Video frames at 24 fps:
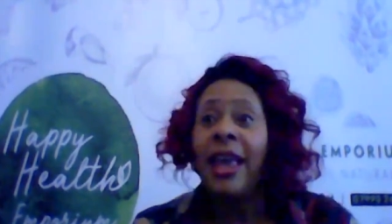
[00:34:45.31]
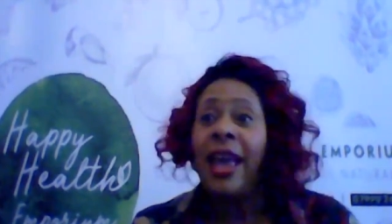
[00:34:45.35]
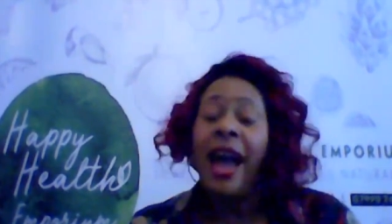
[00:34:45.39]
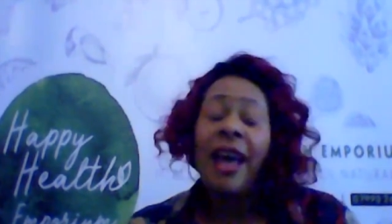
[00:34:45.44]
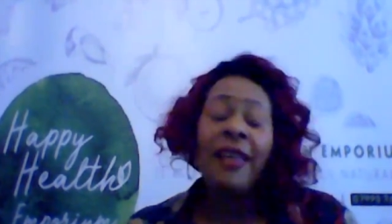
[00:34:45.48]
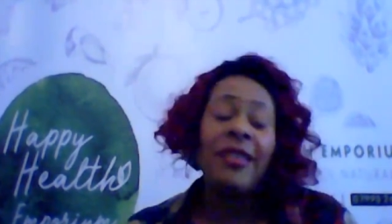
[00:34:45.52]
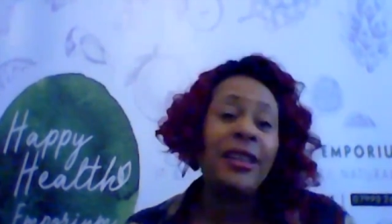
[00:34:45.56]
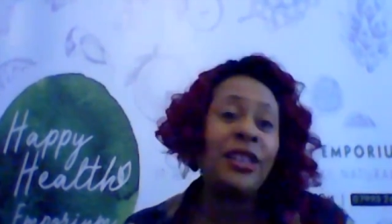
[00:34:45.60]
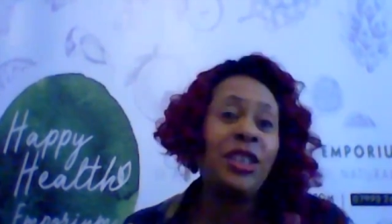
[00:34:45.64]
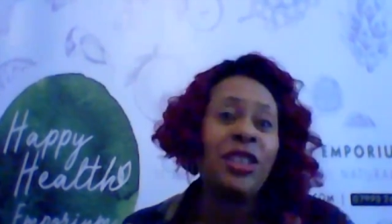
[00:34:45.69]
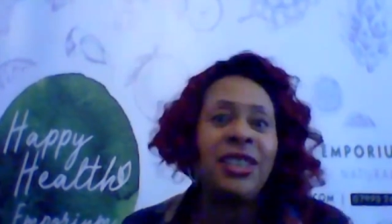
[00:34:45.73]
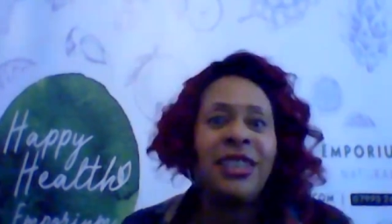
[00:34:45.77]
And
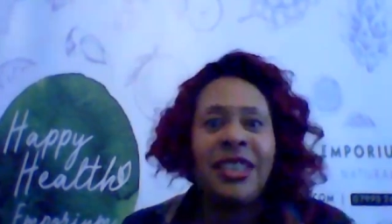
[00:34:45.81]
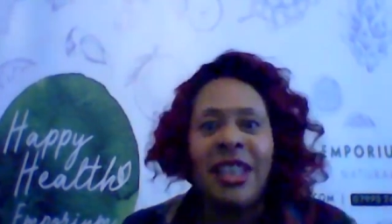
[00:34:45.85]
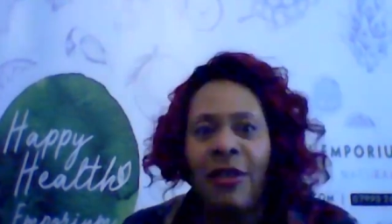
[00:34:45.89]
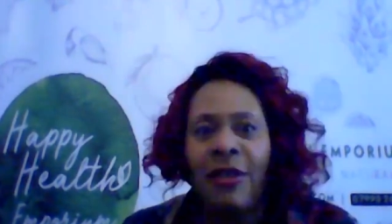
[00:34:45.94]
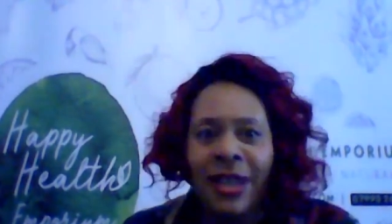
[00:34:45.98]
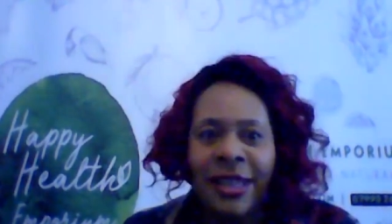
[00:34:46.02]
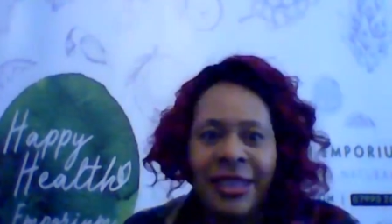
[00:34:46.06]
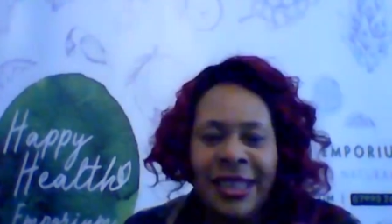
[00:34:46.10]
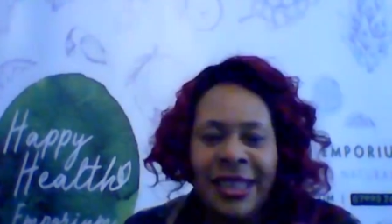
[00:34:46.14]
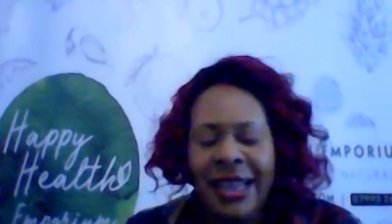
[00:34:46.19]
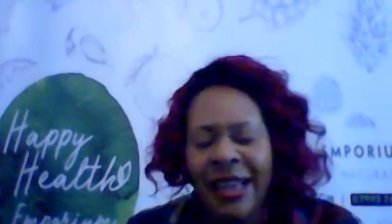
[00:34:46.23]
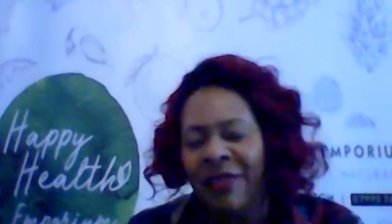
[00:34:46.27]
they just stare at the
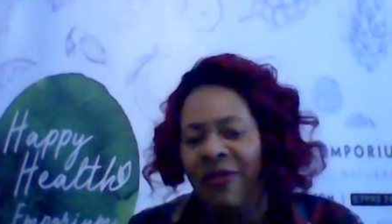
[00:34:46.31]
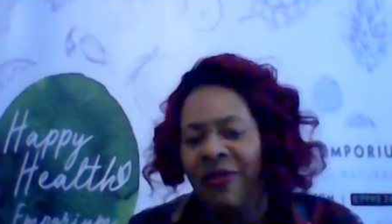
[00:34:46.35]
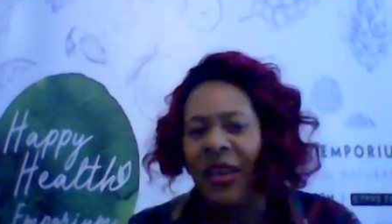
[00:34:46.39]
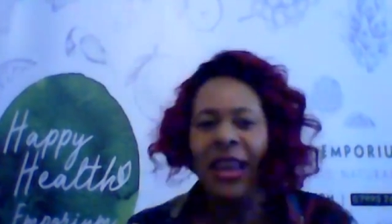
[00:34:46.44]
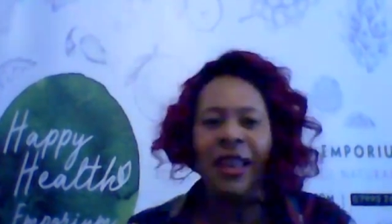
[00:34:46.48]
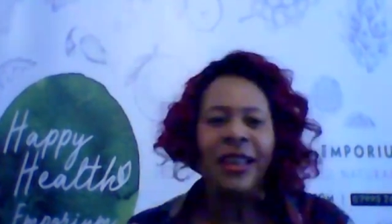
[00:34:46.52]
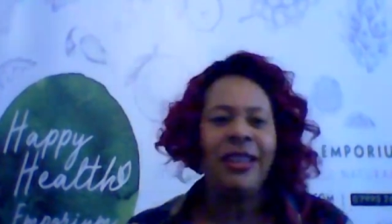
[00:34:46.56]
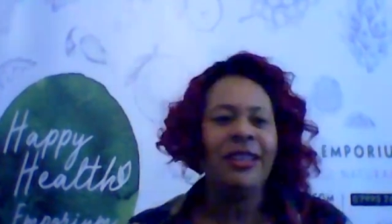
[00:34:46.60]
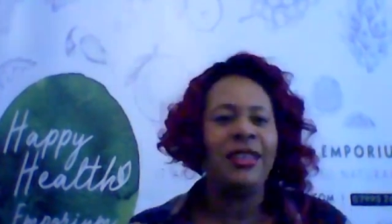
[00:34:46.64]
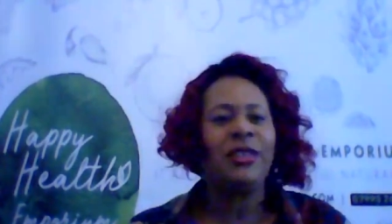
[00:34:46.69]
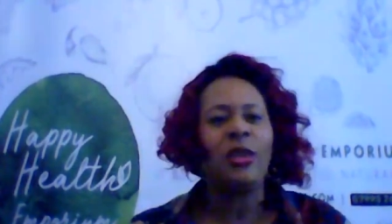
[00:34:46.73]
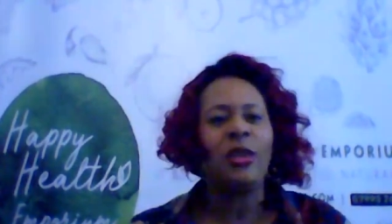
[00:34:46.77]

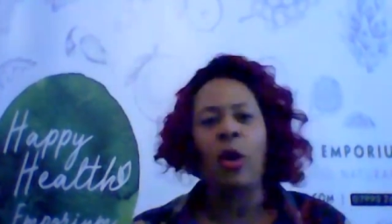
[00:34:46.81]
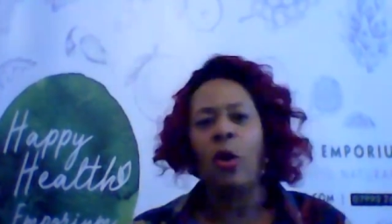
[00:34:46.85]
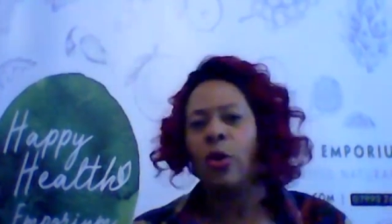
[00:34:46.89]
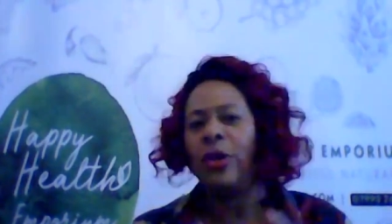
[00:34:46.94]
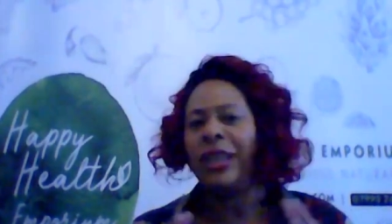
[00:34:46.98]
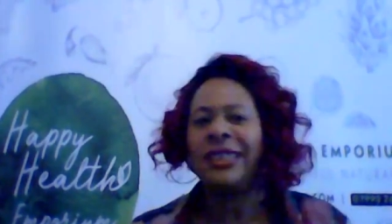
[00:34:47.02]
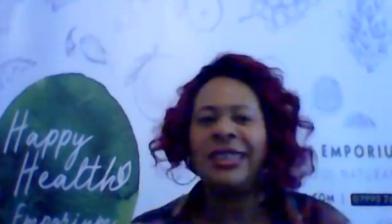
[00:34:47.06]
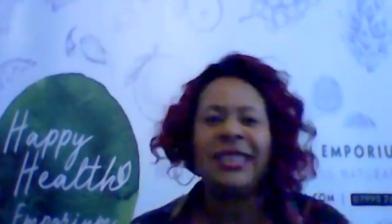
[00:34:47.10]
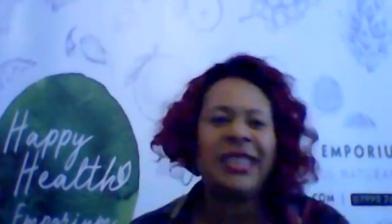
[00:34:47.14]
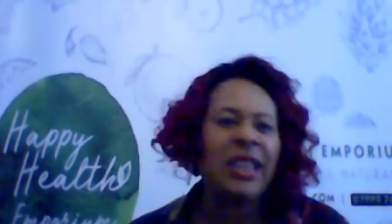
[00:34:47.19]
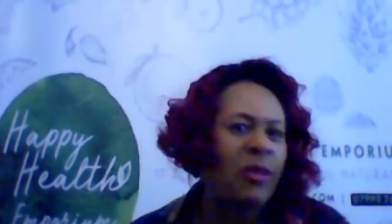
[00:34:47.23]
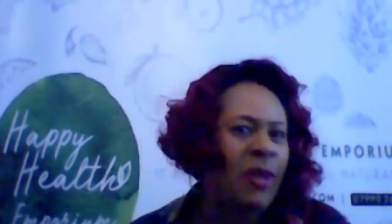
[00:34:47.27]
TV, or they
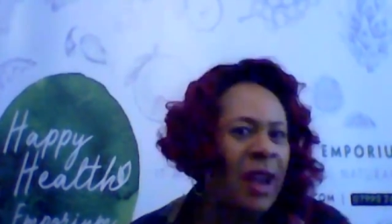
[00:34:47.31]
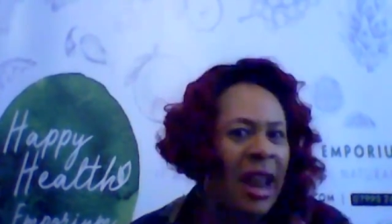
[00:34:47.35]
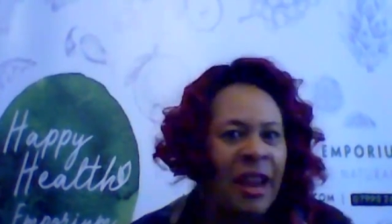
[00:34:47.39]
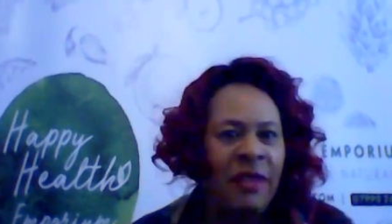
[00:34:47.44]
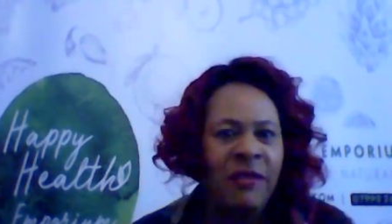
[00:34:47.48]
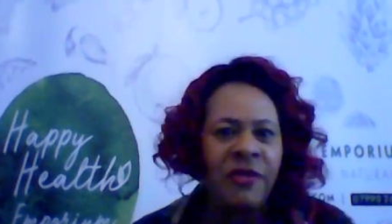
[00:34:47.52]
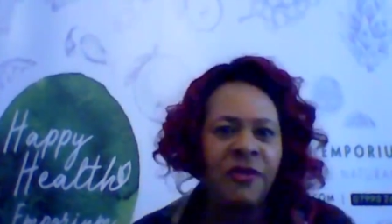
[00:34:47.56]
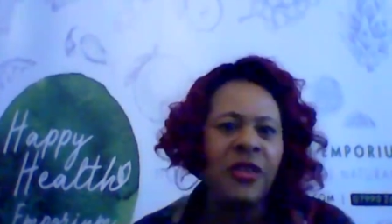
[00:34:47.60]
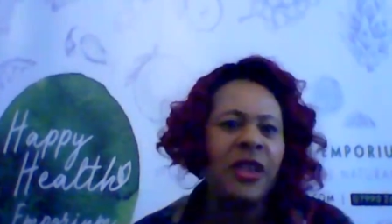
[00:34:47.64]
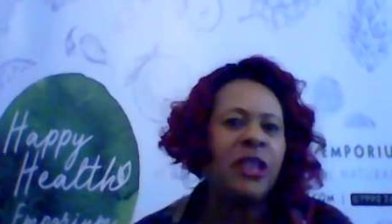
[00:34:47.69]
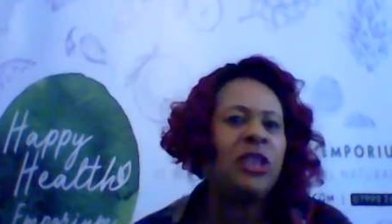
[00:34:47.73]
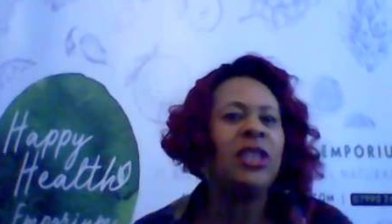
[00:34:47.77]
stare at
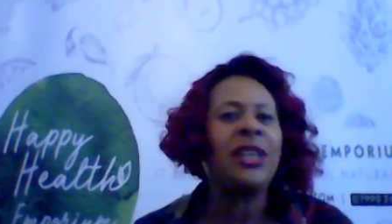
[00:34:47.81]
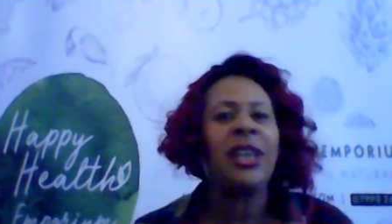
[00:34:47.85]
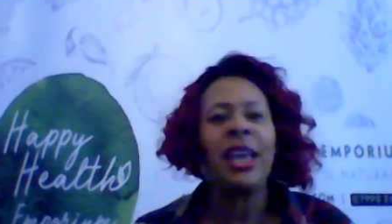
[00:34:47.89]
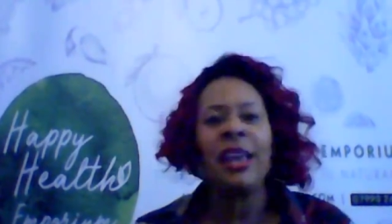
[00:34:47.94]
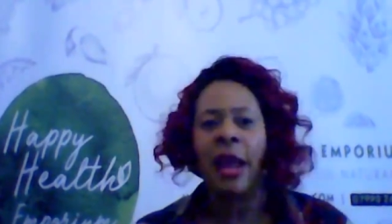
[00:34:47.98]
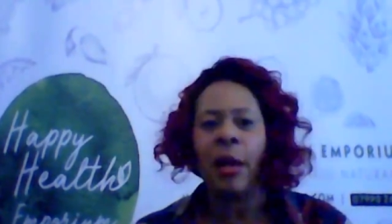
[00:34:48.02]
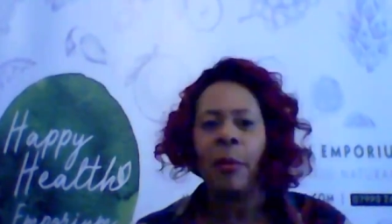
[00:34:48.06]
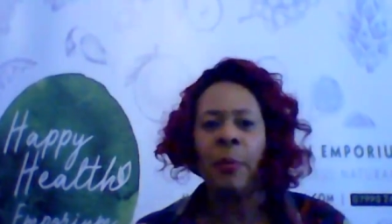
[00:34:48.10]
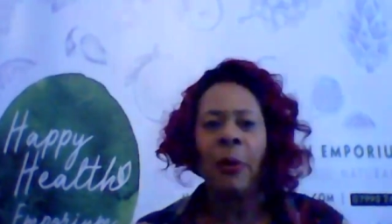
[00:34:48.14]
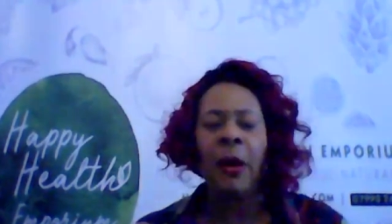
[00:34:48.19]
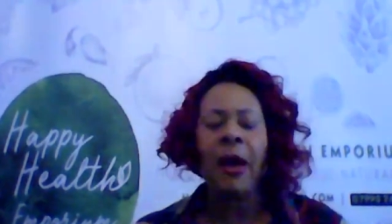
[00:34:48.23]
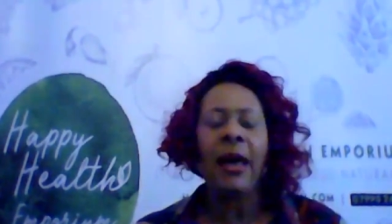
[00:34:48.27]
everything to get
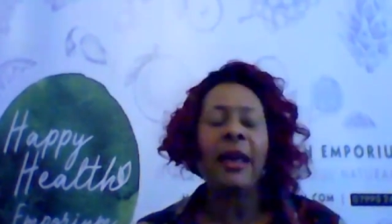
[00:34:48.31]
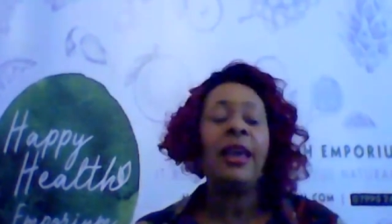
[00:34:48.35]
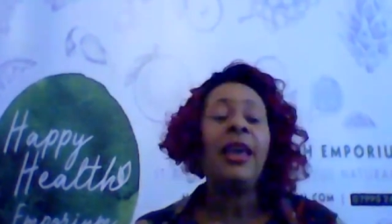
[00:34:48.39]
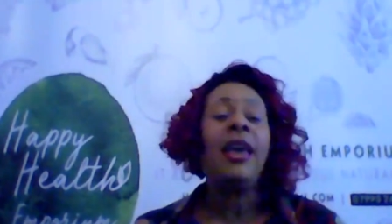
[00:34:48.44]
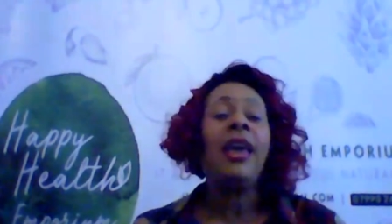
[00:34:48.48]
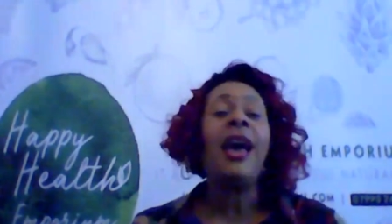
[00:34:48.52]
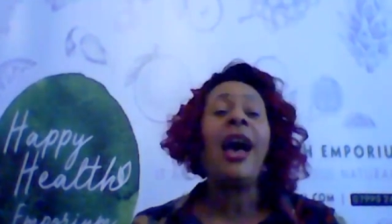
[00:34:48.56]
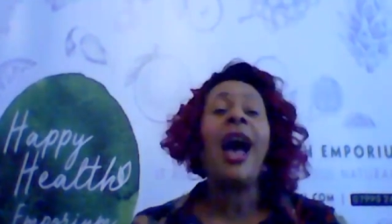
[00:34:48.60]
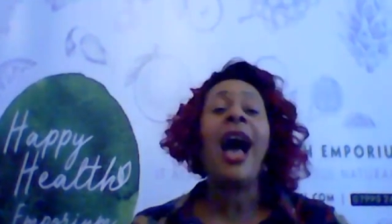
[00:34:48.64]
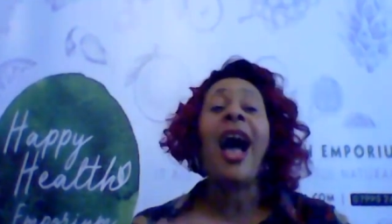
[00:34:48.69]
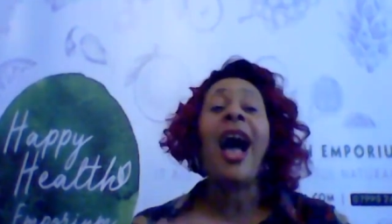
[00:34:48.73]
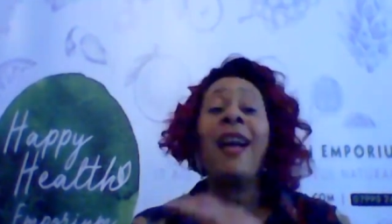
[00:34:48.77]
that bike.
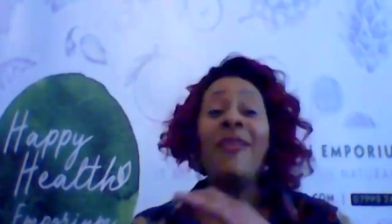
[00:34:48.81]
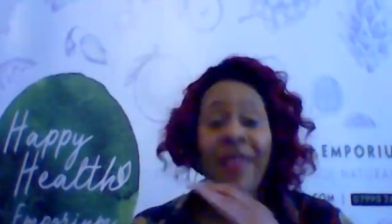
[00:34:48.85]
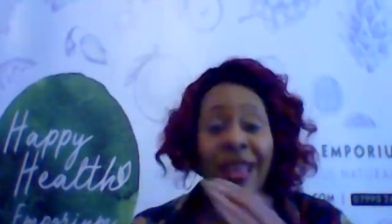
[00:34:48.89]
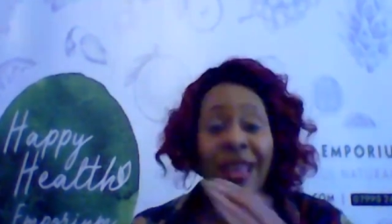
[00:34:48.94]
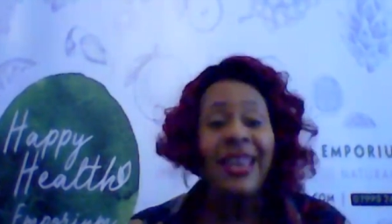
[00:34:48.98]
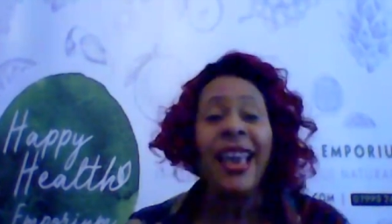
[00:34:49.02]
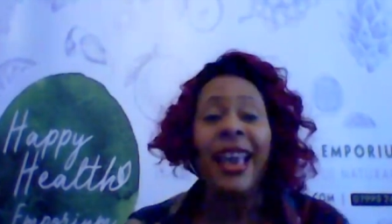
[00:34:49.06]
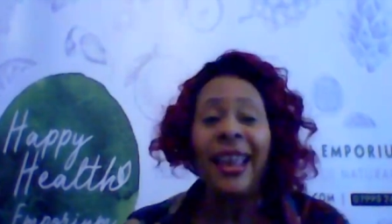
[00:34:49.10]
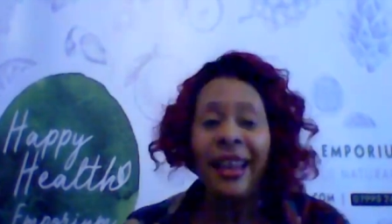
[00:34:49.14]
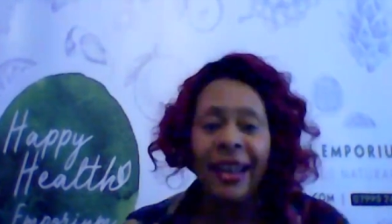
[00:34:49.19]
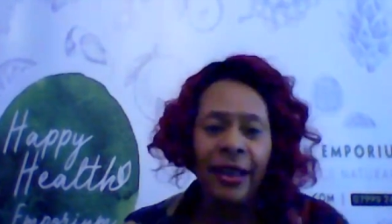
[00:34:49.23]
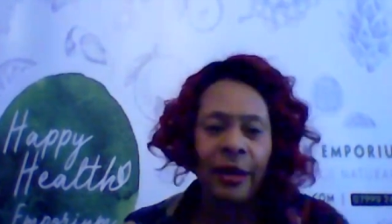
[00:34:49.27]
And they
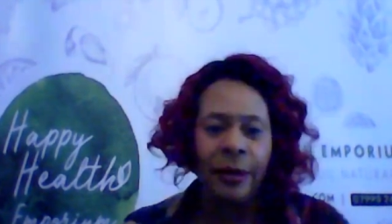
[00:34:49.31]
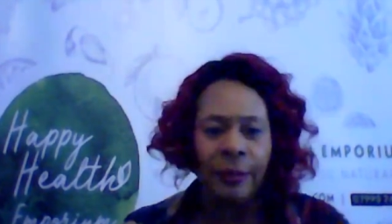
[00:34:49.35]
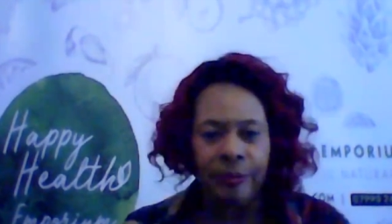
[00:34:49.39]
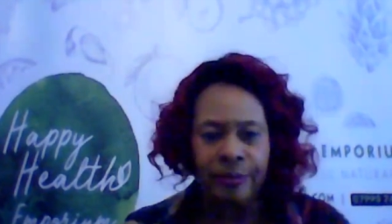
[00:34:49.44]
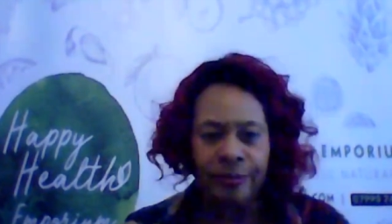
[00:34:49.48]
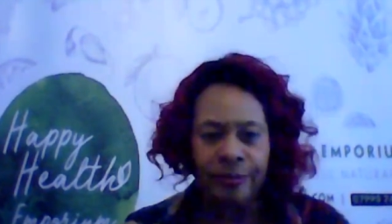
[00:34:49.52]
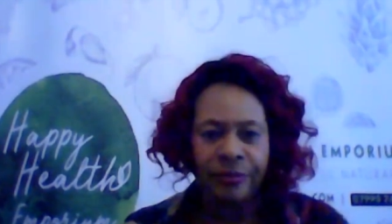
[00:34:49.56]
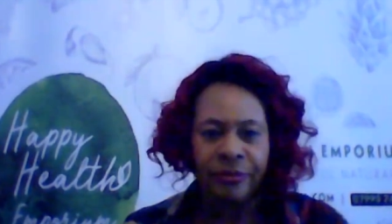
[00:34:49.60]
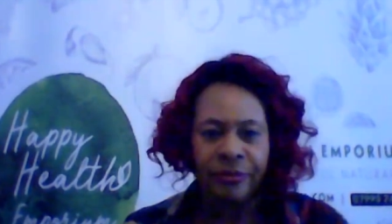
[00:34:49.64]
get it.